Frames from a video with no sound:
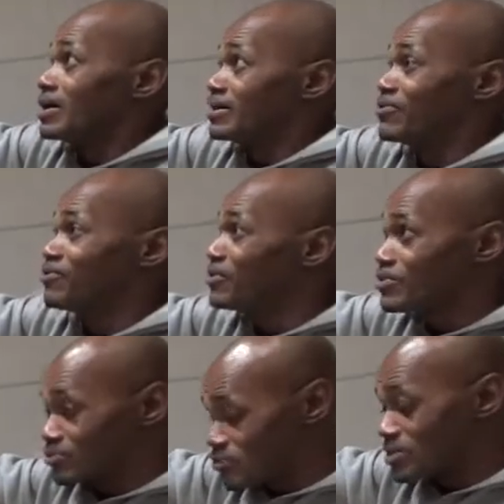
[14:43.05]
what
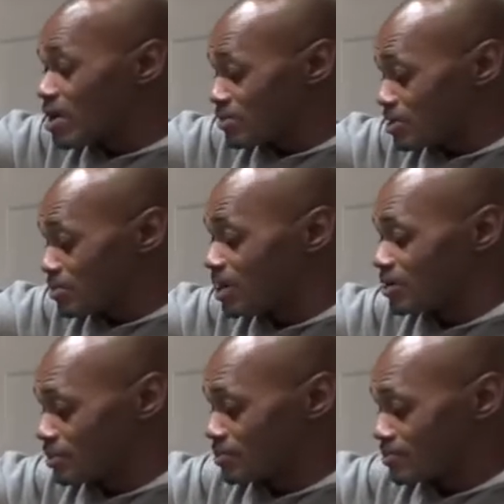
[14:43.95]
are you talking
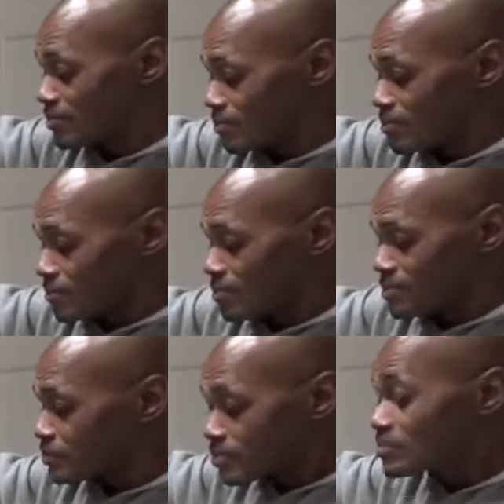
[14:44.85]
about?
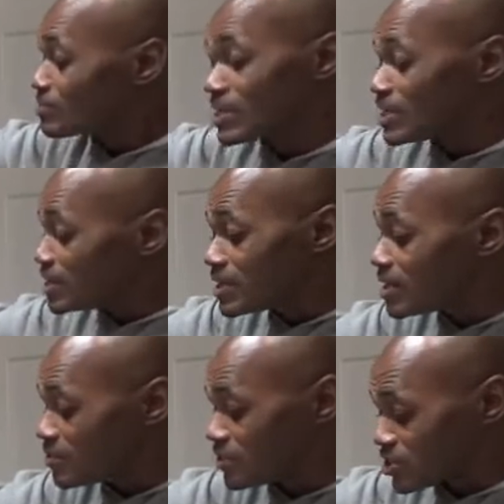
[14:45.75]
And it
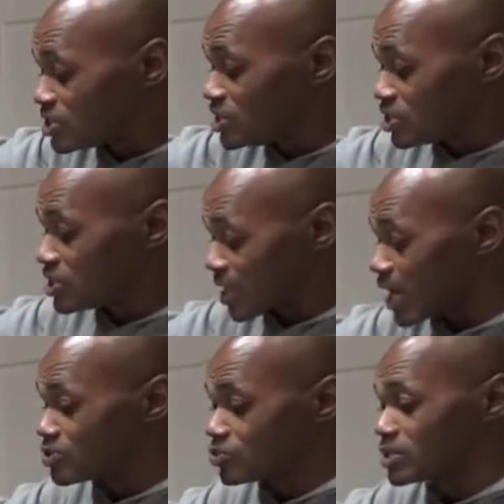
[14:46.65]
ain't even a cheese shit.
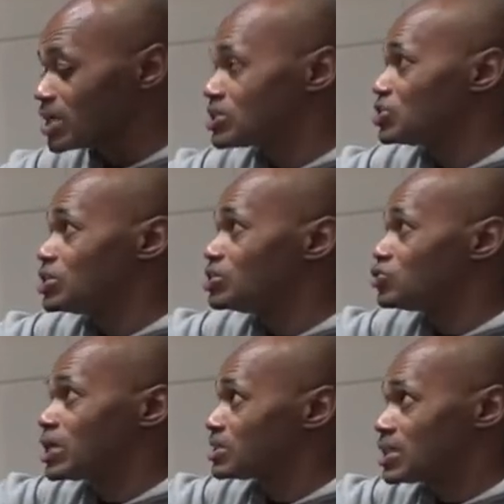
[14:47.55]
I just want to taste the
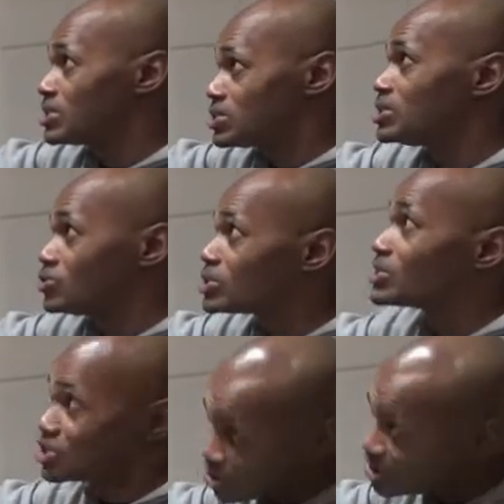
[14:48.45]
cheese. You can't taste the cheese. You
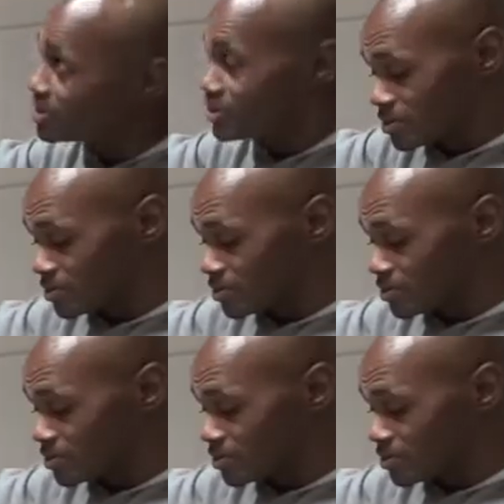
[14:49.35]
taste the chili.